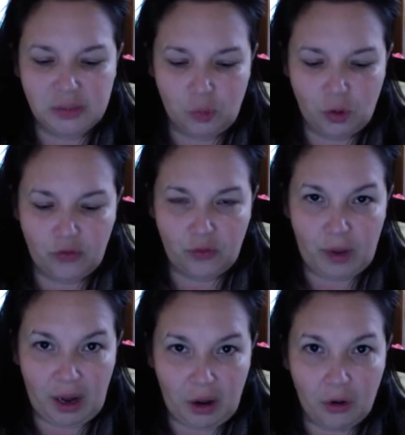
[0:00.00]
more for
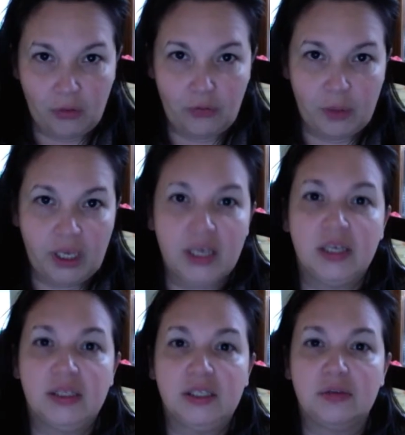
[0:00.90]
my health, for my
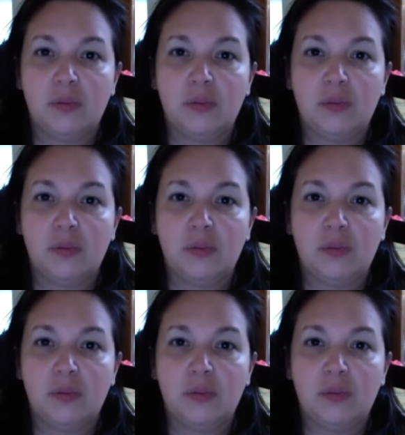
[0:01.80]
kids.